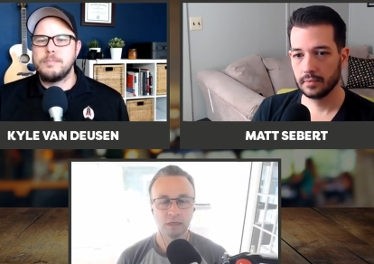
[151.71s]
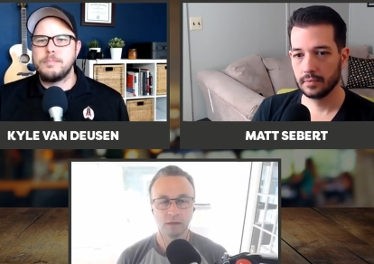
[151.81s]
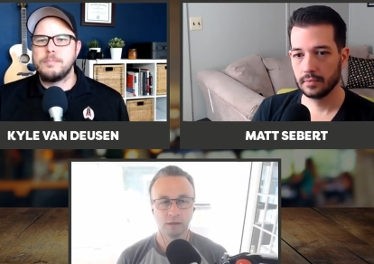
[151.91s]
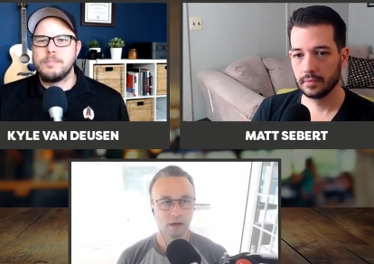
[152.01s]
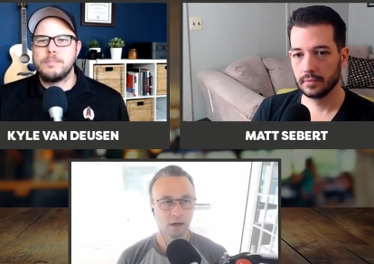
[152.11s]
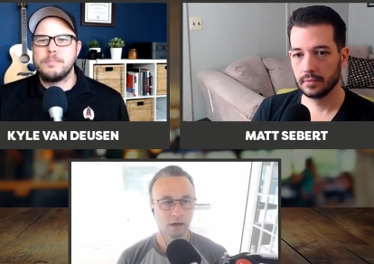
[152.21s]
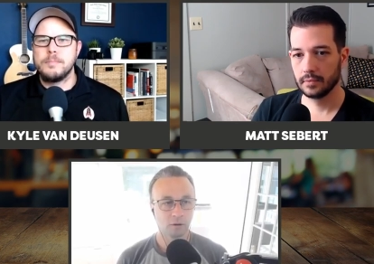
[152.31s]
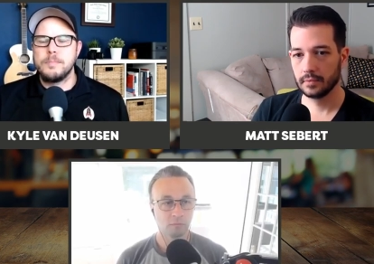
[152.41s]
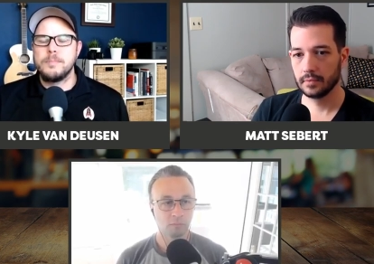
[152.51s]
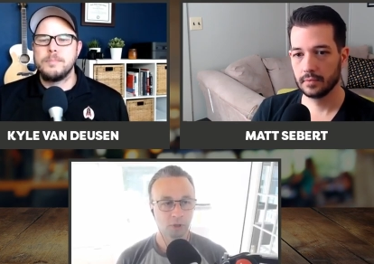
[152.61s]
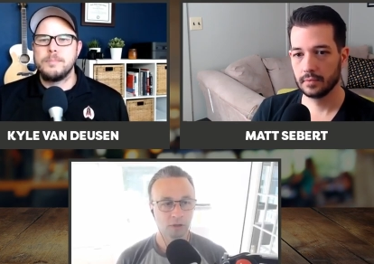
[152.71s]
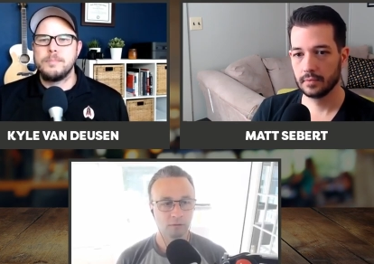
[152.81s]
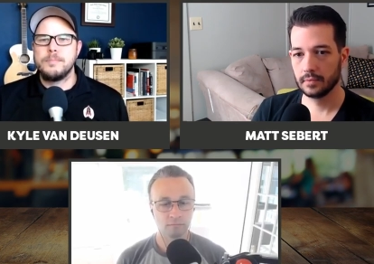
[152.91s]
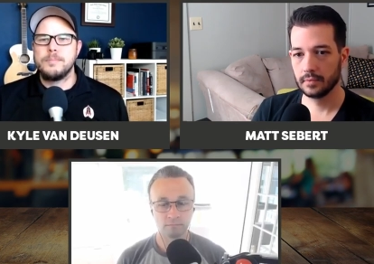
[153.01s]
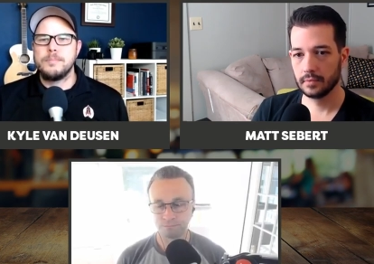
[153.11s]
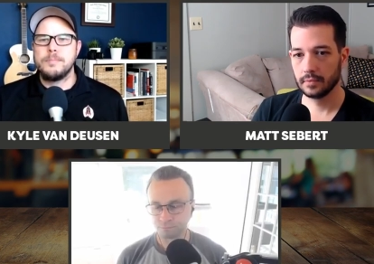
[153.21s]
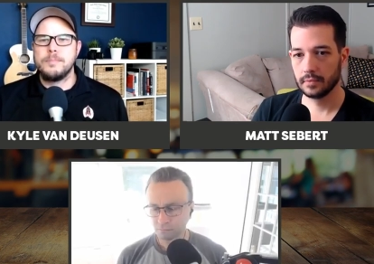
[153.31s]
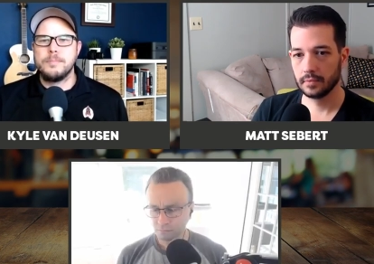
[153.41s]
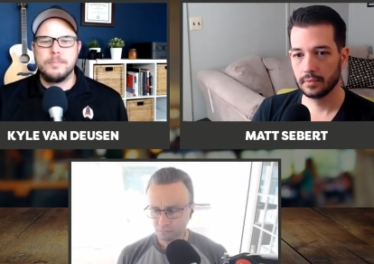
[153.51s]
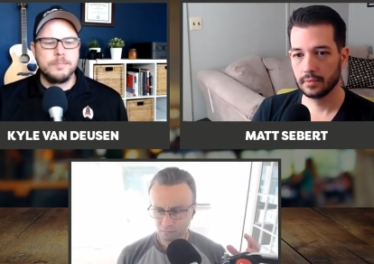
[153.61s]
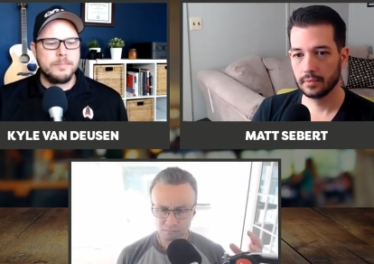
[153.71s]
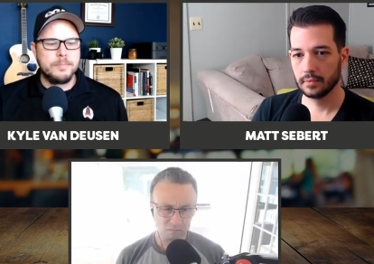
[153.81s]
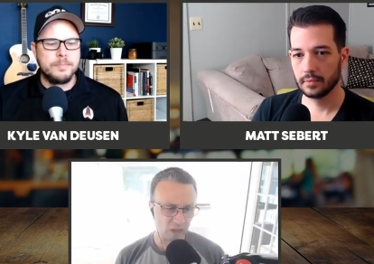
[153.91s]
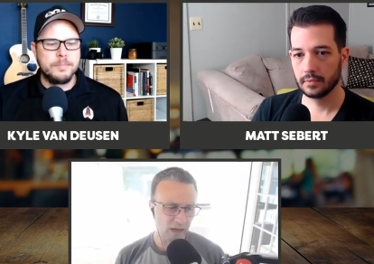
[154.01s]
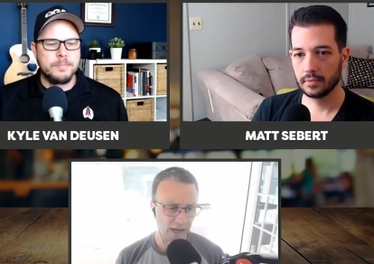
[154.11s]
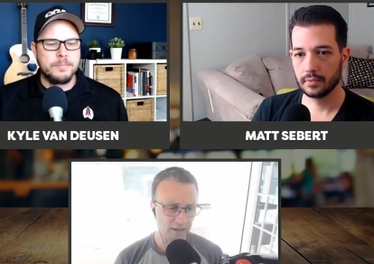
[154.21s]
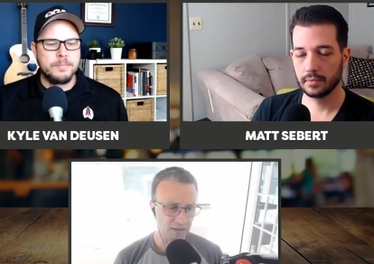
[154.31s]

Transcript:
Speaker 1: Um, but as